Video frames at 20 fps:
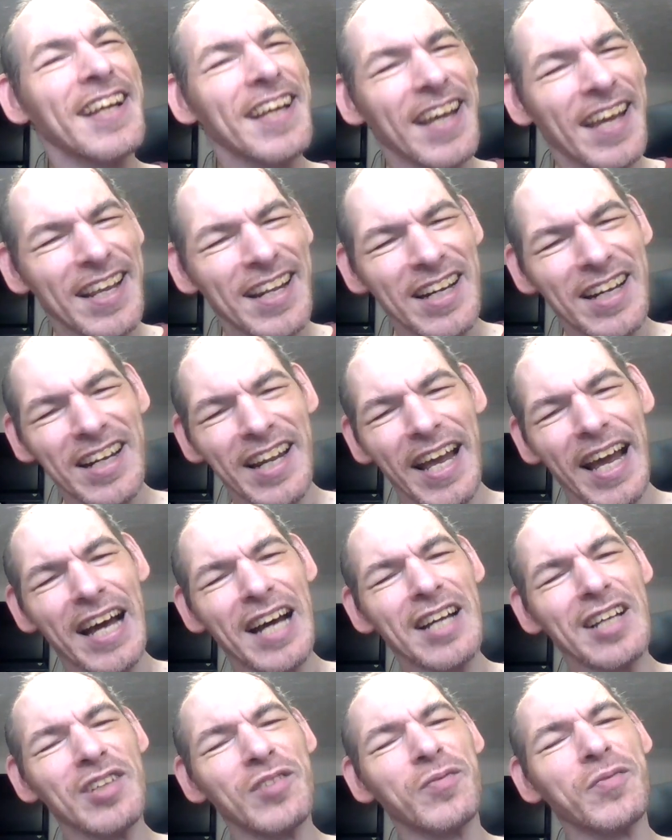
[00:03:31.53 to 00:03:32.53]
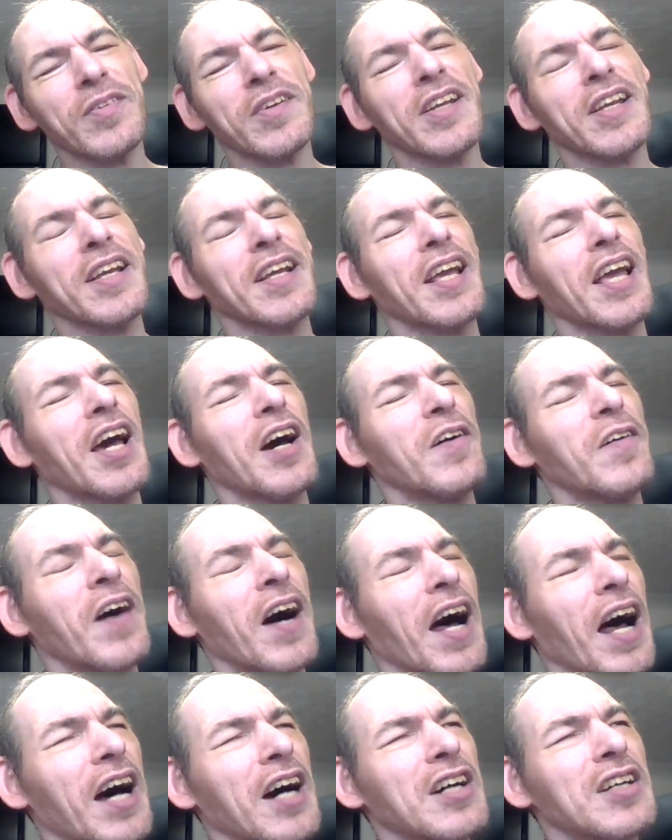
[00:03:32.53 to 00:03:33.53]
in the last video,
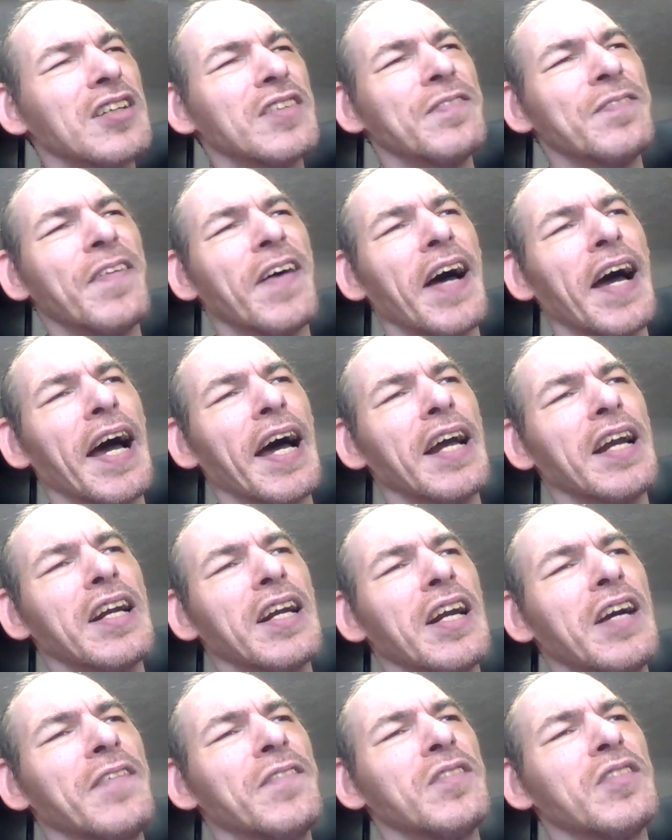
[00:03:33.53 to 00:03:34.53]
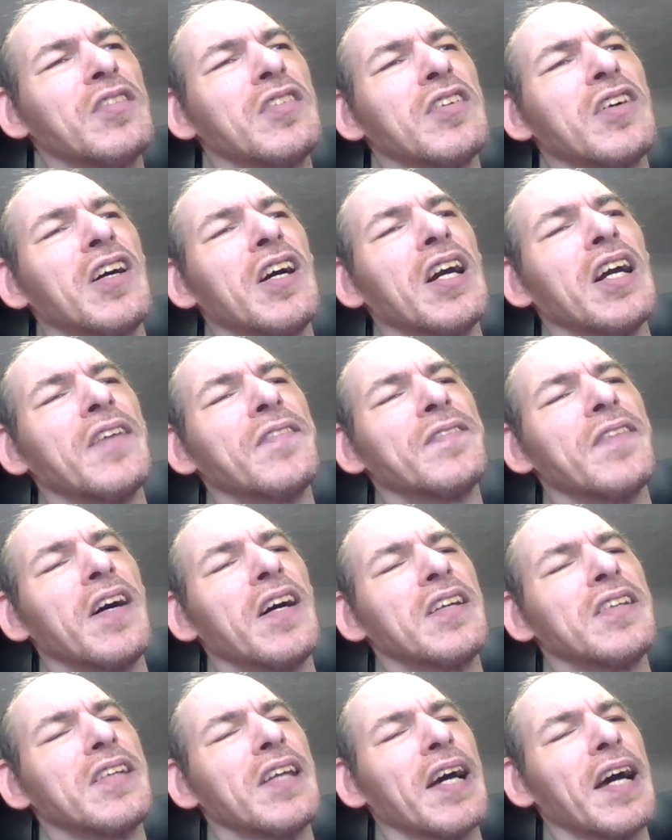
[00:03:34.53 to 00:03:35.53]
I was mad, and I'm sorry
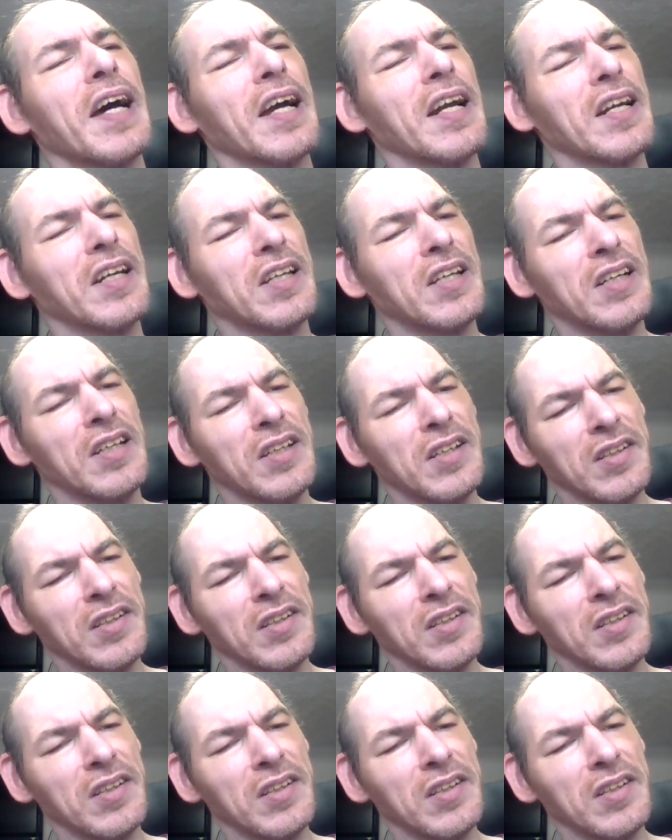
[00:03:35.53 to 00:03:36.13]
about that.